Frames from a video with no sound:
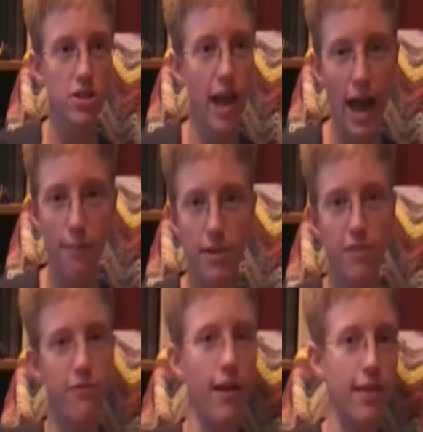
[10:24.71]
happy to
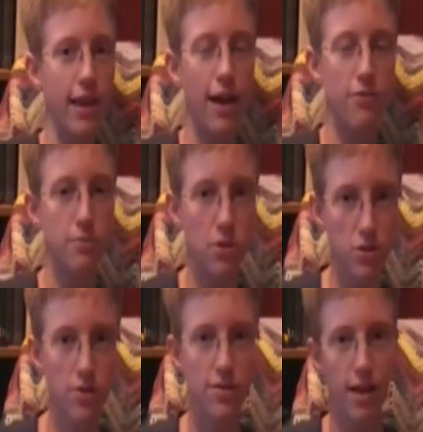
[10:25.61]
finally have some
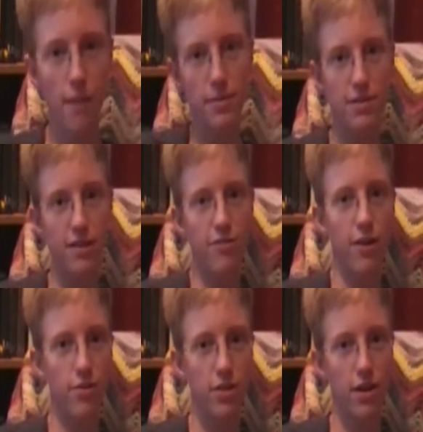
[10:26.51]
good zombie stuff
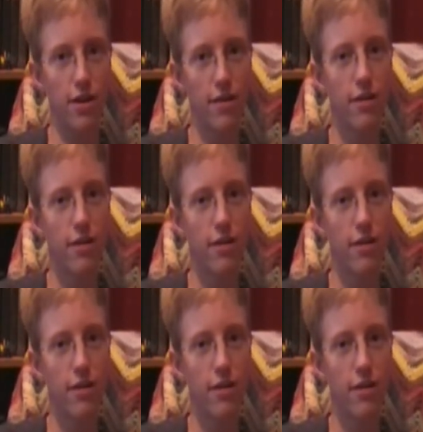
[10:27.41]
out there.